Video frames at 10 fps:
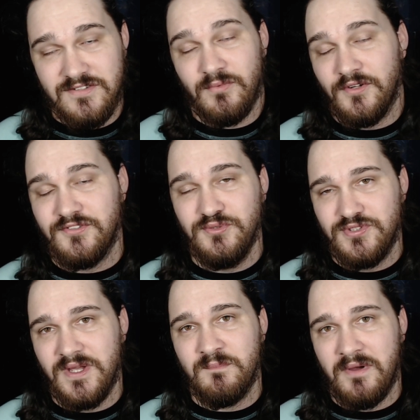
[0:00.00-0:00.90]
well, to
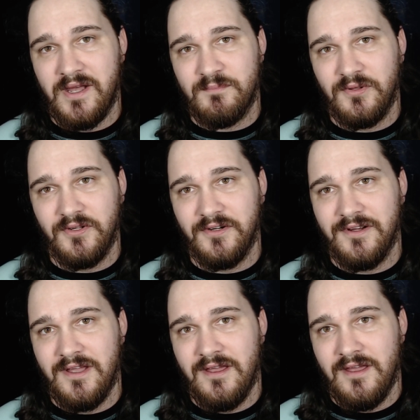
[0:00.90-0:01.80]
some
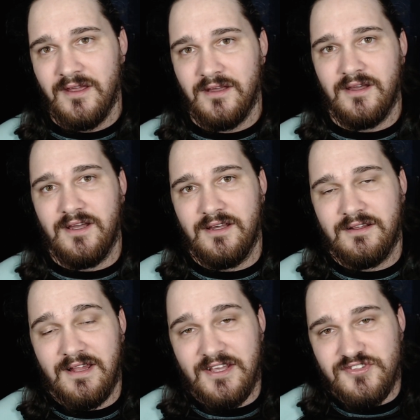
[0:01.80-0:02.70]
popular uh,
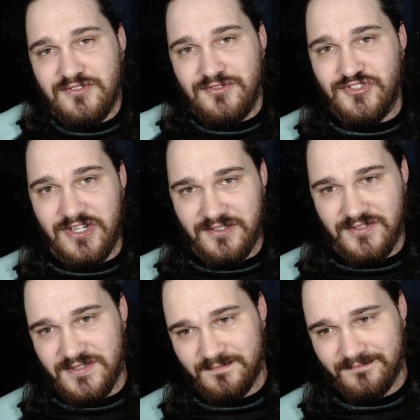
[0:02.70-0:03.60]
classical
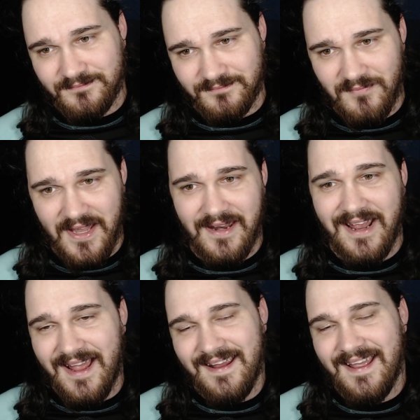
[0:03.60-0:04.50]
songs. And
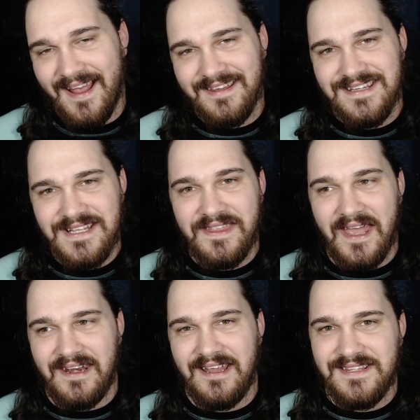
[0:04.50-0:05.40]
I, I, I dig
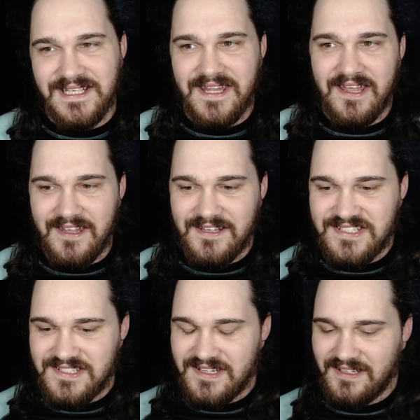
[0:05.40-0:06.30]
that. I dig that.
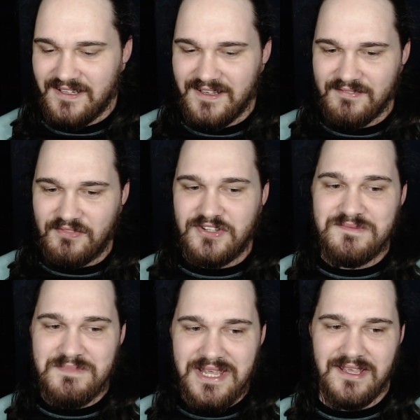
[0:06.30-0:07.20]
It's, to
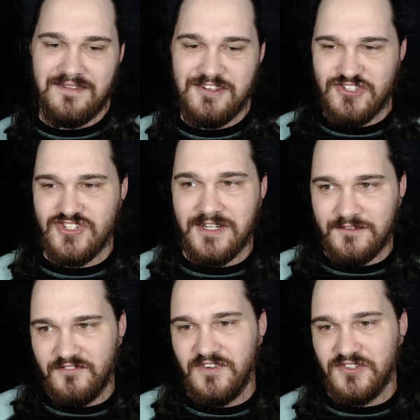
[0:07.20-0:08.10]
me, this
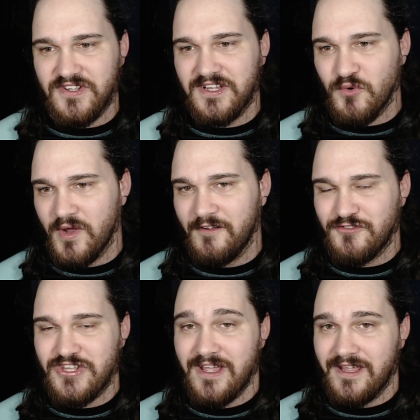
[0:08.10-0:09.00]
song feels like a way
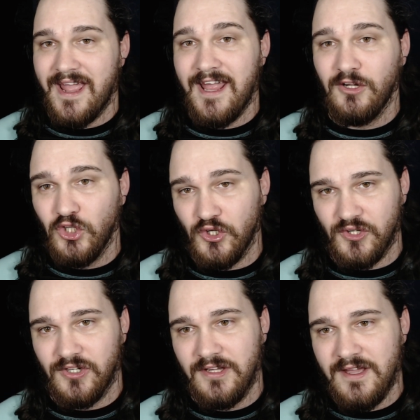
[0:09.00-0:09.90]
of saying, hey,
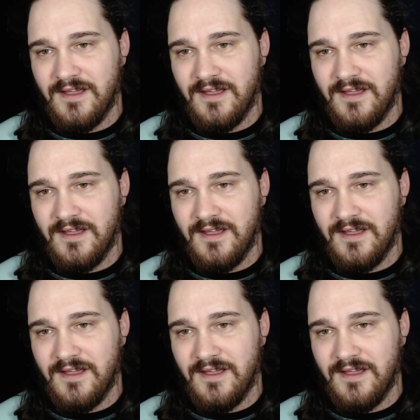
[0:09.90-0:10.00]
look,